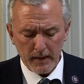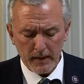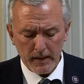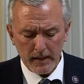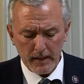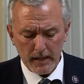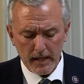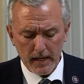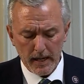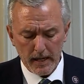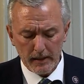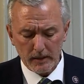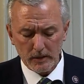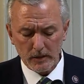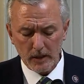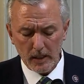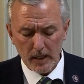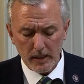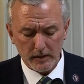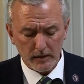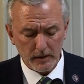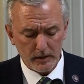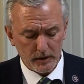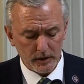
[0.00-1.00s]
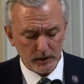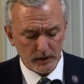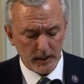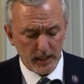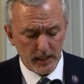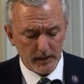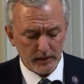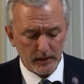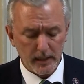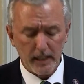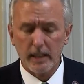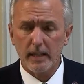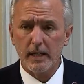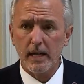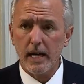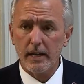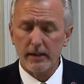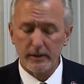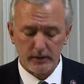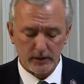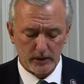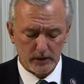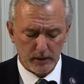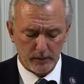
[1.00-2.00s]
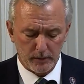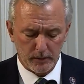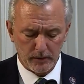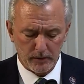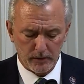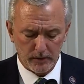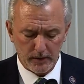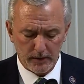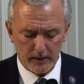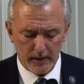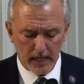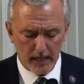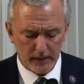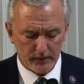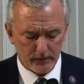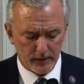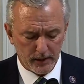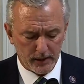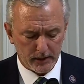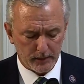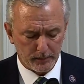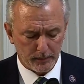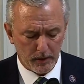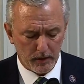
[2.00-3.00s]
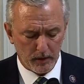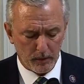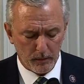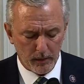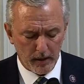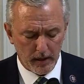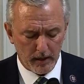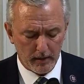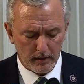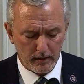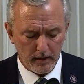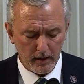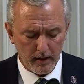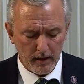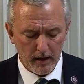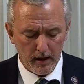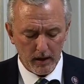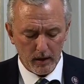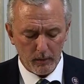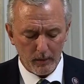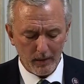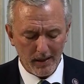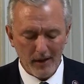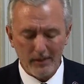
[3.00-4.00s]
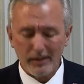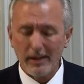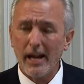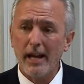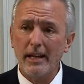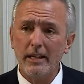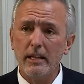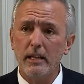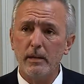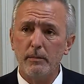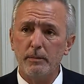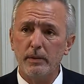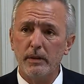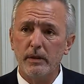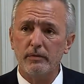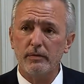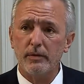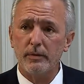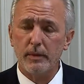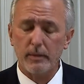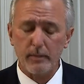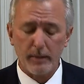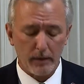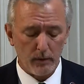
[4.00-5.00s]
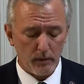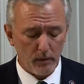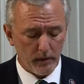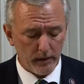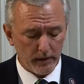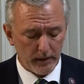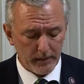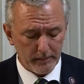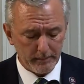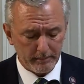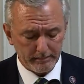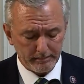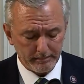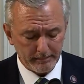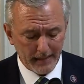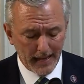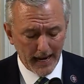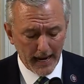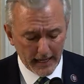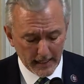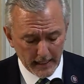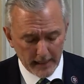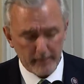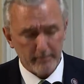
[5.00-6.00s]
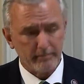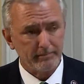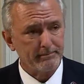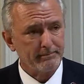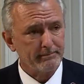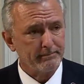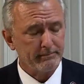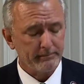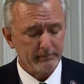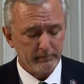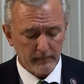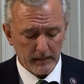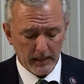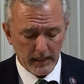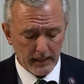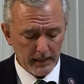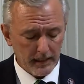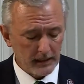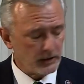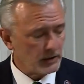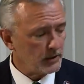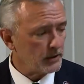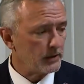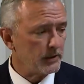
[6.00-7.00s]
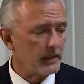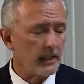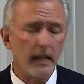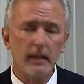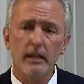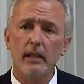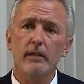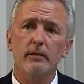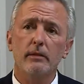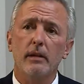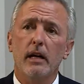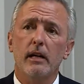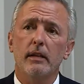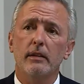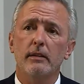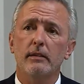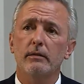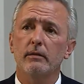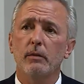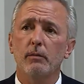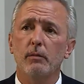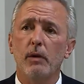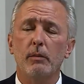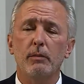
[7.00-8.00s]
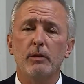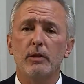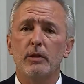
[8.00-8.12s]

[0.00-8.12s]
And it's likely to change yet again in similarly non-transparent way without any input from the minority, any. And that's just not like what we do